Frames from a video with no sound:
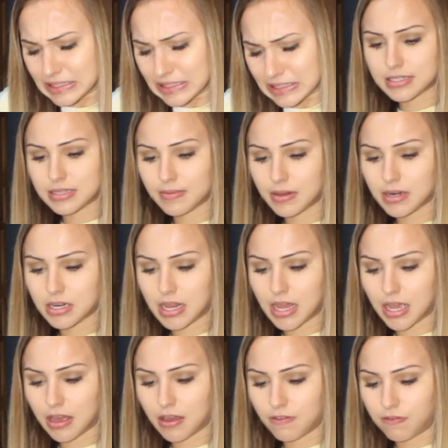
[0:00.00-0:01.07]
Next, I'm going to
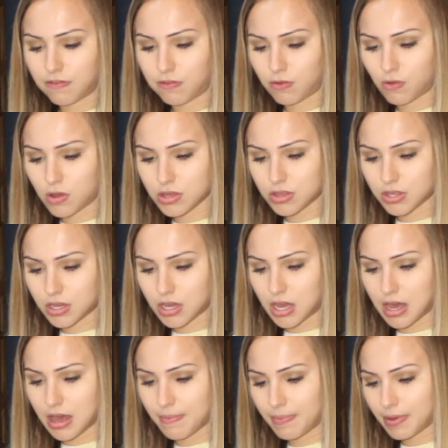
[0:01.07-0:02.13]
take a 4th
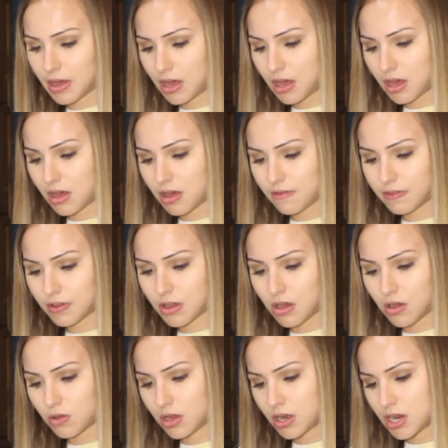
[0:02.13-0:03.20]
cup of
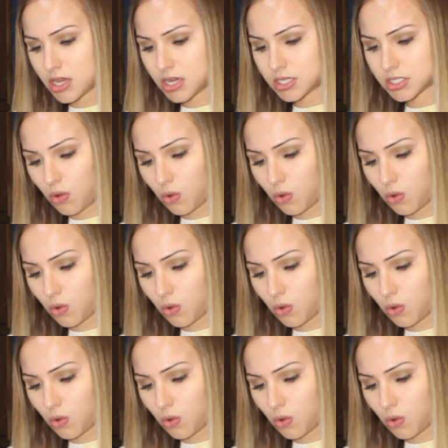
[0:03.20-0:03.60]
coconut